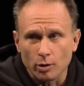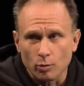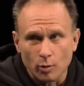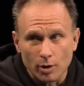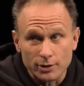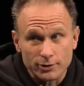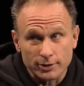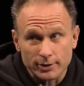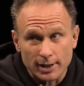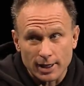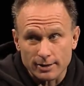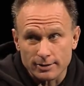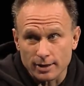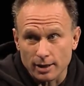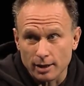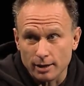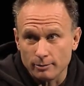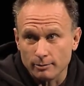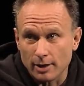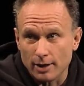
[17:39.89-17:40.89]
it was at that
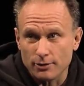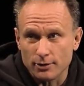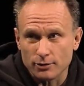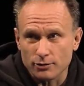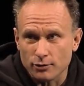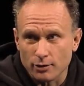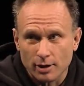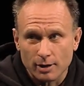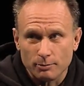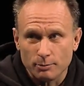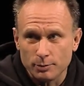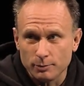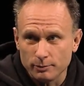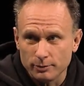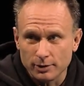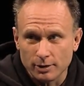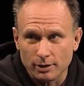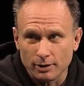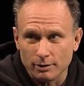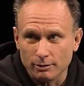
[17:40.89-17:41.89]
time. I right. just thought
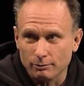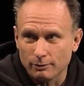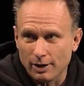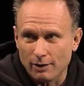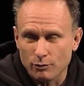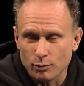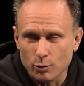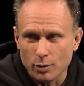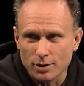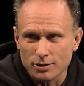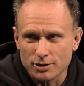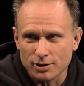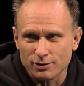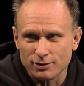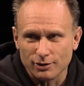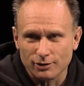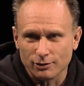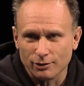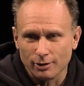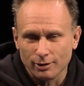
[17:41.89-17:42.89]
you know my everyone
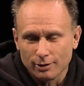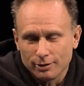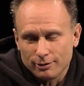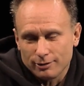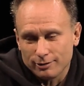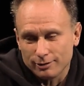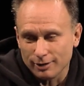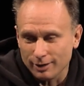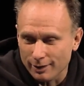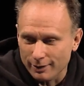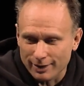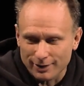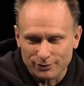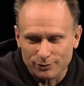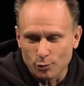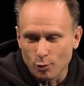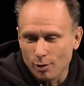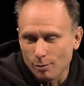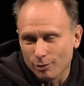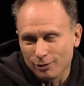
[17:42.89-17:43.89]
just is hurt, You know that's
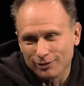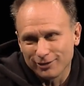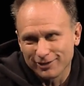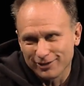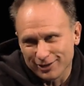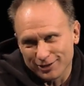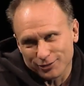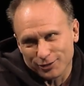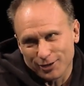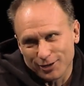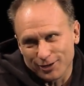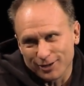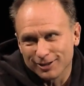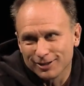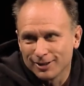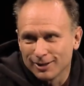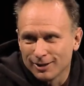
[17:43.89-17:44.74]
right. normal. Things right. hurt.